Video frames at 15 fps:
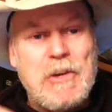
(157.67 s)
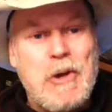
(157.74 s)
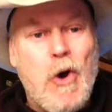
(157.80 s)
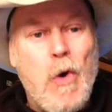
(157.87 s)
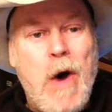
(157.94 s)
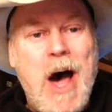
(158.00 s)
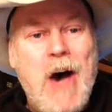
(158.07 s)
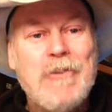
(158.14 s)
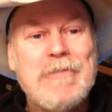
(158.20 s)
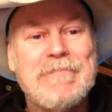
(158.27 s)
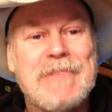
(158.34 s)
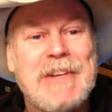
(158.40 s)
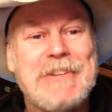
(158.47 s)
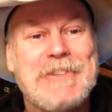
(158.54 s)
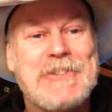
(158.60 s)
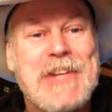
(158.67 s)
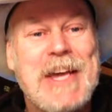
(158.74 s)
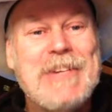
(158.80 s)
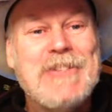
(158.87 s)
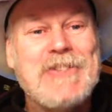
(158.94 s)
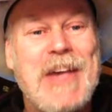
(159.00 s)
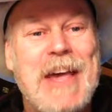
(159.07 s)
go out and
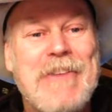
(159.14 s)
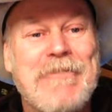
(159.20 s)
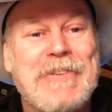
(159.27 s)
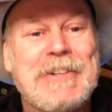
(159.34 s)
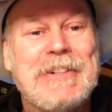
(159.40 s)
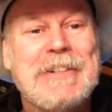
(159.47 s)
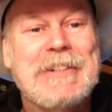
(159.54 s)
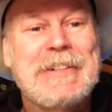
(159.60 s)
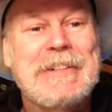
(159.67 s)
stay safe.